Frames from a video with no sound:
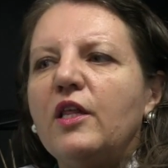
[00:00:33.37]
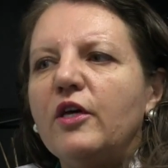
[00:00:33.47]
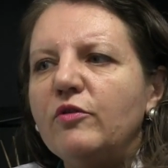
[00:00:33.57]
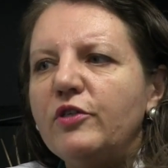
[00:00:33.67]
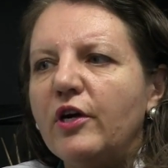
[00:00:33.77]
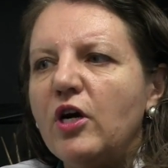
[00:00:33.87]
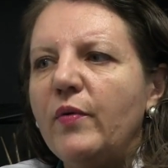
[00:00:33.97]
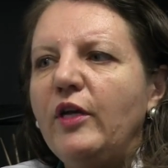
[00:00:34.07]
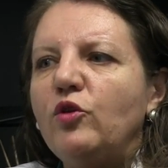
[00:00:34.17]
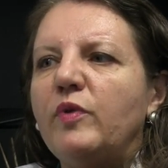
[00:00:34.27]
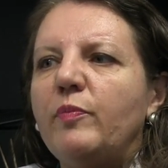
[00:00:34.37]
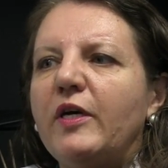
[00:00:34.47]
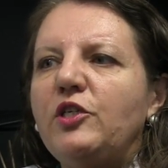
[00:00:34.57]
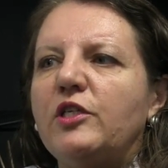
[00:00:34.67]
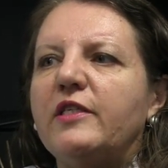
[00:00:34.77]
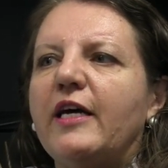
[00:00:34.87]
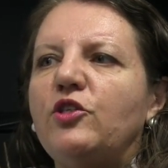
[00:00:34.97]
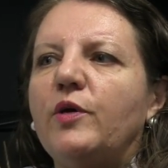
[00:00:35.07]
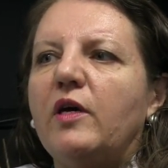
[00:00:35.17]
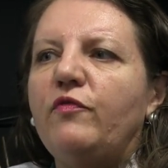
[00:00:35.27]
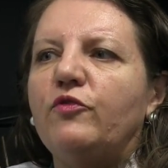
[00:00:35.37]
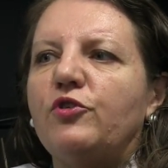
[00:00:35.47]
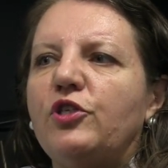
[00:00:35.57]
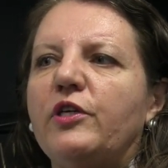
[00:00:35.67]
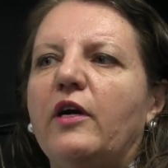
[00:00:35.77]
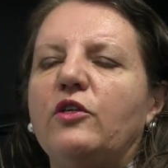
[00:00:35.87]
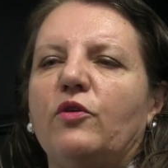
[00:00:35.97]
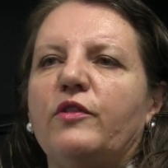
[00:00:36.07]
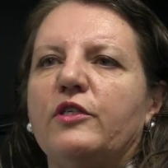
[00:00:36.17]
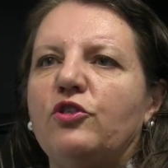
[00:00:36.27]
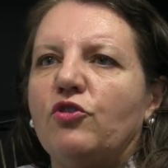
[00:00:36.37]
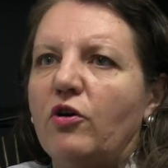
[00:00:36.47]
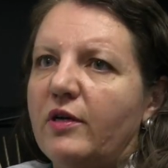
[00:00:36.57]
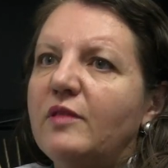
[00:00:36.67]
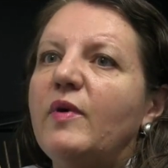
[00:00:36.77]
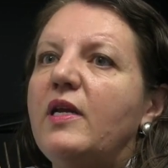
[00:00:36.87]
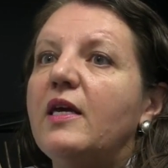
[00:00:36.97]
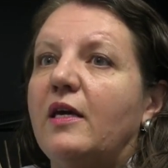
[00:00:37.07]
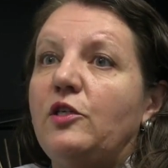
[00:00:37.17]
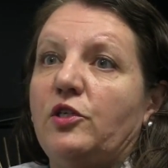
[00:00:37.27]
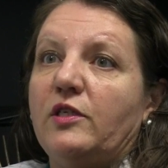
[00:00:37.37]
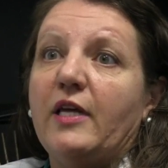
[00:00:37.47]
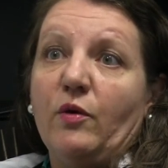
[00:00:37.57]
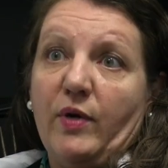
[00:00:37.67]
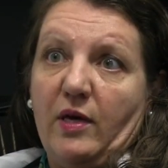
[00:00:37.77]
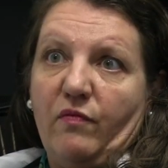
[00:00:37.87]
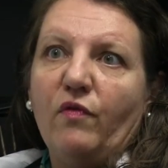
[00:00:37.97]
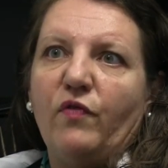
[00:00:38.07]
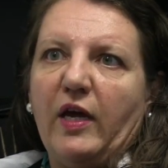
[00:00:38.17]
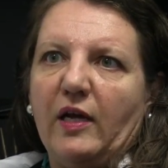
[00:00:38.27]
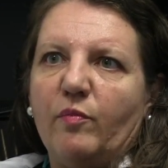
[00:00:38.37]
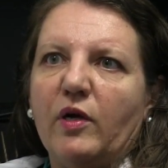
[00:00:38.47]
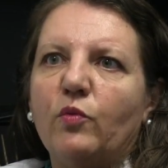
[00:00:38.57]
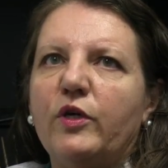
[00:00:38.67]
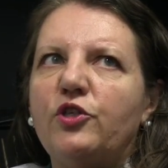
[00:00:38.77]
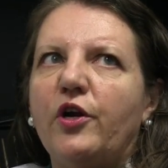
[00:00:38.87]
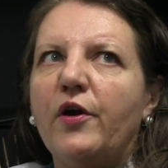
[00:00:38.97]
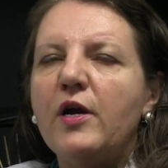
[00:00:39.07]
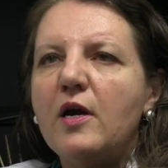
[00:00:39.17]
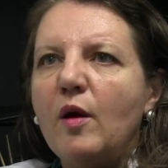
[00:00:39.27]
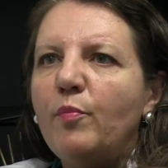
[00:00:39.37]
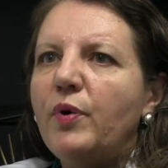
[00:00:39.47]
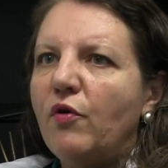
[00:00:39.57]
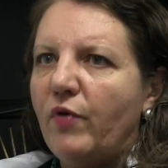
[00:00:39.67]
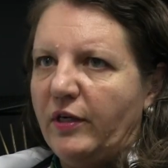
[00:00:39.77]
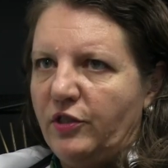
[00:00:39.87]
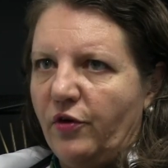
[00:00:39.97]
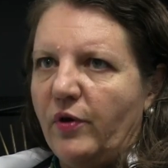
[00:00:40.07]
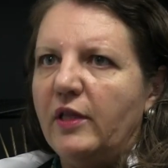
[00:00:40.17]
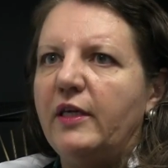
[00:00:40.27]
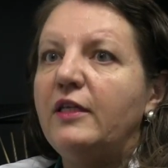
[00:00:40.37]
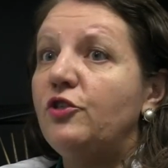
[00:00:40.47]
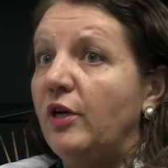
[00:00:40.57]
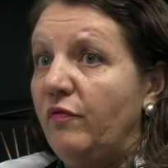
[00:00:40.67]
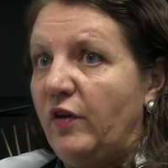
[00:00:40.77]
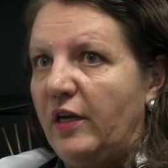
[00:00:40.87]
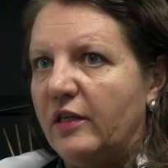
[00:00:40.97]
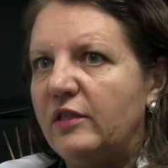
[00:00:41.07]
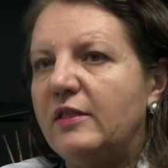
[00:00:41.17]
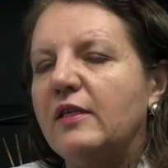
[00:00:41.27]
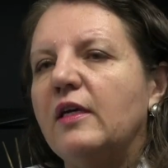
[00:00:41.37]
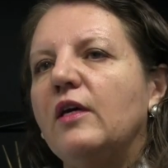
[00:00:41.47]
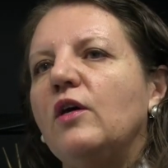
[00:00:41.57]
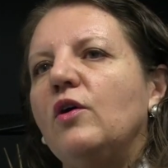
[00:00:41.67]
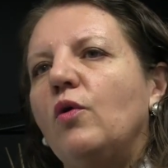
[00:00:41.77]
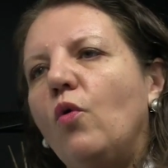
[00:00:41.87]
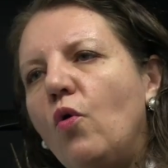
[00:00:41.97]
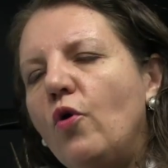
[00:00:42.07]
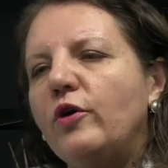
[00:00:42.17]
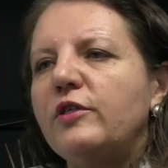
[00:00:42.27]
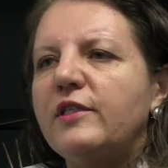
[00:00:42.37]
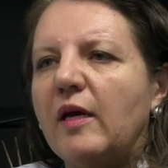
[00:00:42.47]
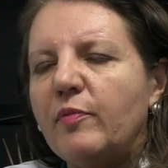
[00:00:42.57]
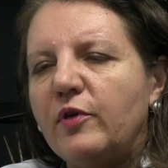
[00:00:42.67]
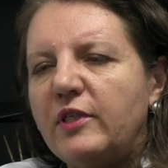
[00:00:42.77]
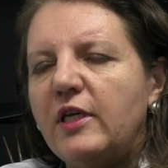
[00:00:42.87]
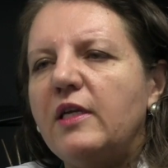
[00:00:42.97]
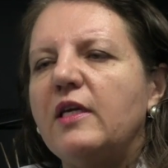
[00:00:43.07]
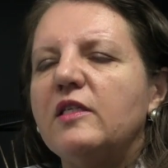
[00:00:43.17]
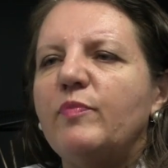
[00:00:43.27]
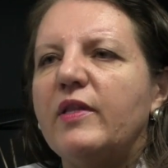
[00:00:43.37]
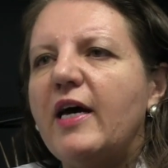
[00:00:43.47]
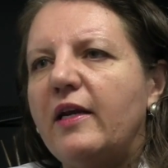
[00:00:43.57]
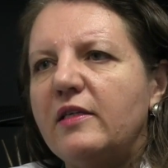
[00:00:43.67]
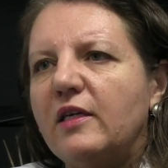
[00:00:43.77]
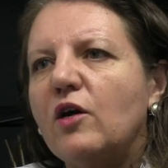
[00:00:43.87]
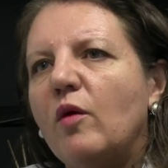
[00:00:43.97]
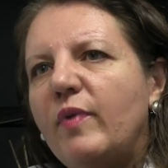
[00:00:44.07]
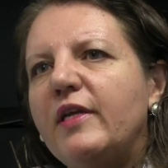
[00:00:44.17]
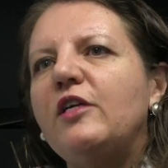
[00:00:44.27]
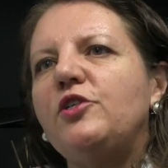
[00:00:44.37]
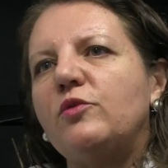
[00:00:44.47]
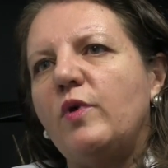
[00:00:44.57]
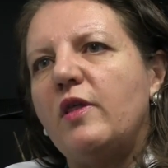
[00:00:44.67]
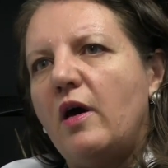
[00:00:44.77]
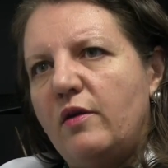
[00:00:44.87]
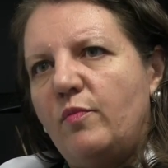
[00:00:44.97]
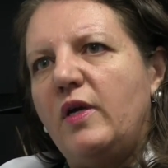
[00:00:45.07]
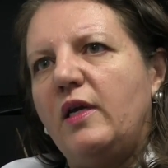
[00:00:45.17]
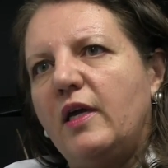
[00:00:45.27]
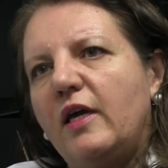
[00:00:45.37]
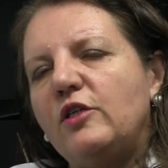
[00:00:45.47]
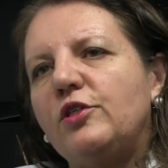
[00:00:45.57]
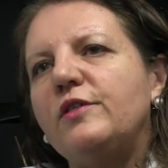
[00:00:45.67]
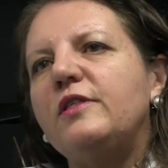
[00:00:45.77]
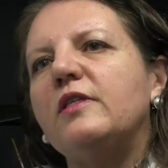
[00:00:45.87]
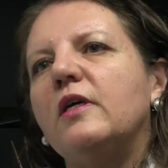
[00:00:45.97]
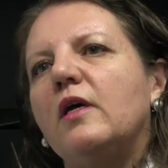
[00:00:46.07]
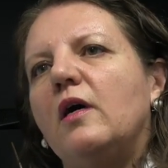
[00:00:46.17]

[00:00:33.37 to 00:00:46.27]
Those are going to be patients that you have to start on the strongest medications that we have available, which are parenteral, intravenous, or subcutaneous, but that is in combination with other medications,